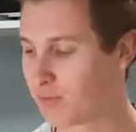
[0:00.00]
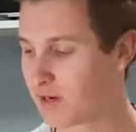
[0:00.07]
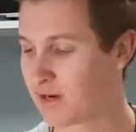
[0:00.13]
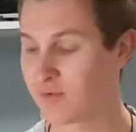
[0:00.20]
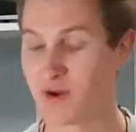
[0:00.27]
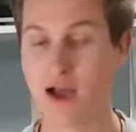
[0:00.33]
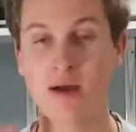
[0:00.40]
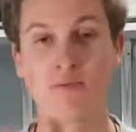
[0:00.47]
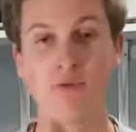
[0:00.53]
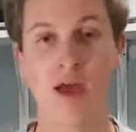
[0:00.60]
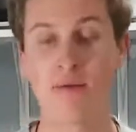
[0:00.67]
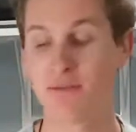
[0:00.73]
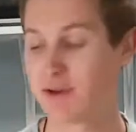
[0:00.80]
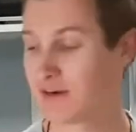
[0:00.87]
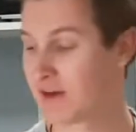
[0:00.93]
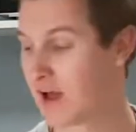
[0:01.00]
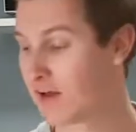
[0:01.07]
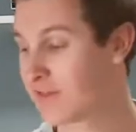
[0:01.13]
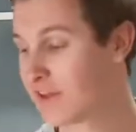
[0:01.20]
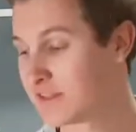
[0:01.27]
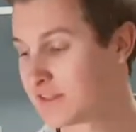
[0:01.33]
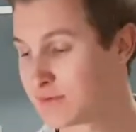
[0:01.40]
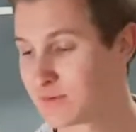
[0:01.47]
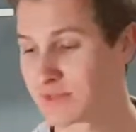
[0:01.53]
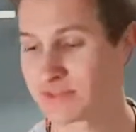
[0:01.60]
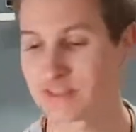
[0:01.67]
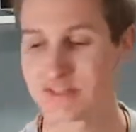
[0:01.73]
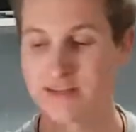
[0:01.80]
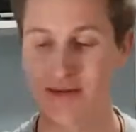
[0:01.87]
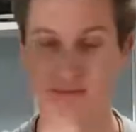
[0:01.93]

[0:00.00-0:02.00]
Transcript: But anyway, I'm rambling now. That's what